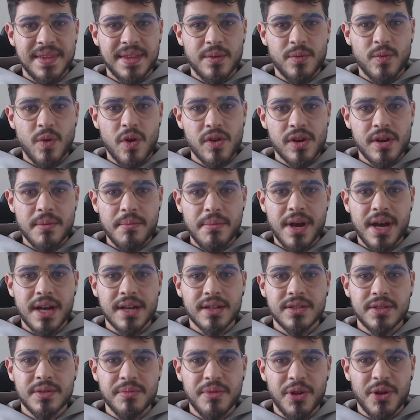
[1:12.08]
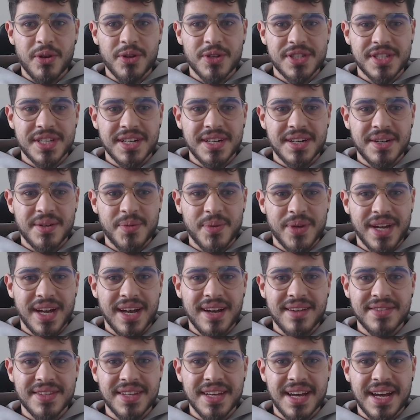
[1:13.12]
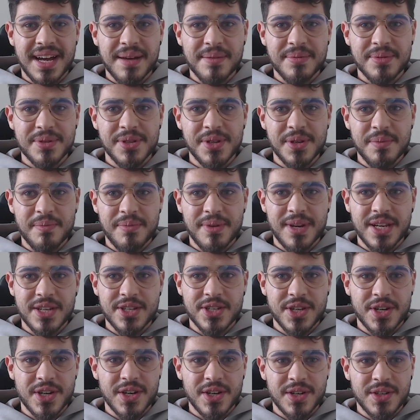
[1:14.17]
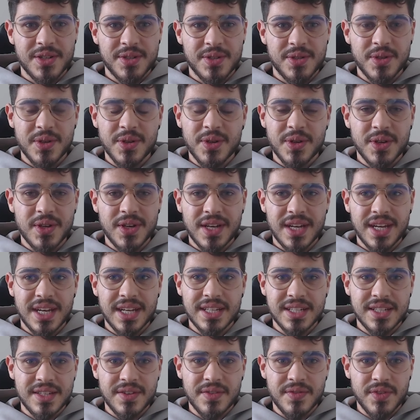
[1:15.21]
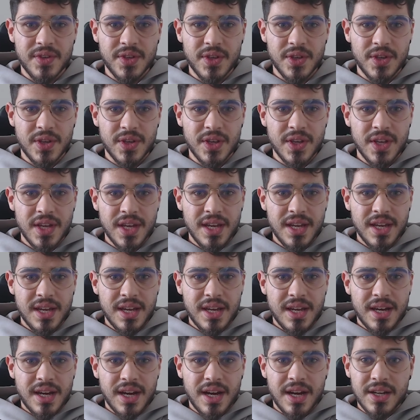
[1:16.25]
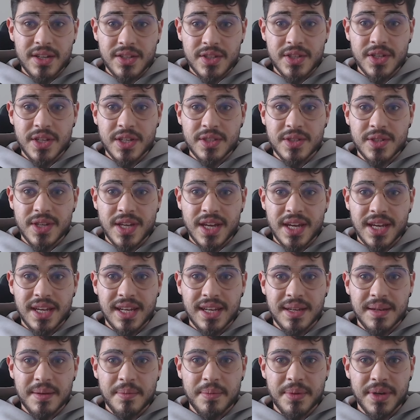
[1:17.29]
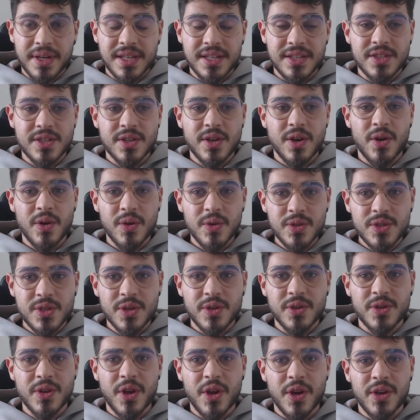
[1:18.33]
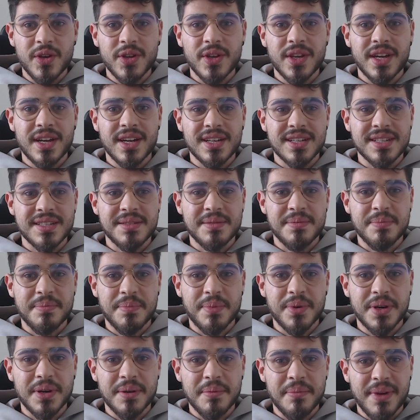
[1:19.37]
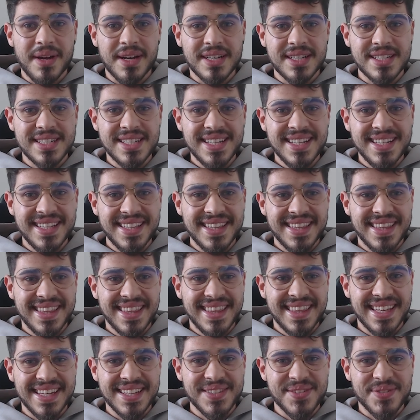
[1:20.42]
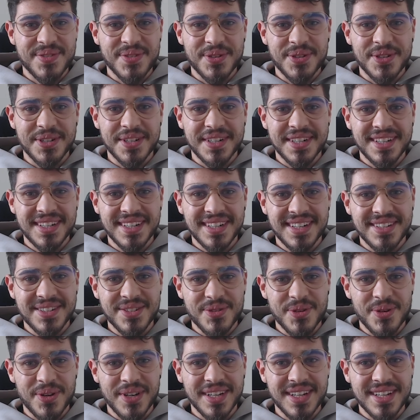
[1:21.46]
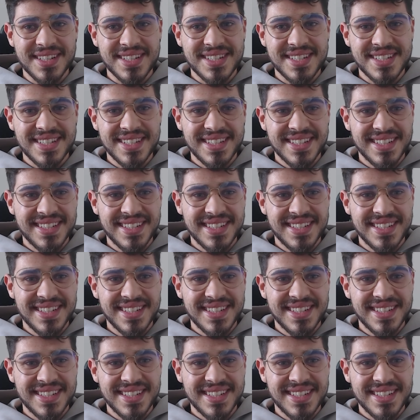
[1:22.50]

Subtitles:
Welcome back to Blockster. We have the absolute pleasure to interview Anthony today, but he's also known as Banksy. Thanks for joining us.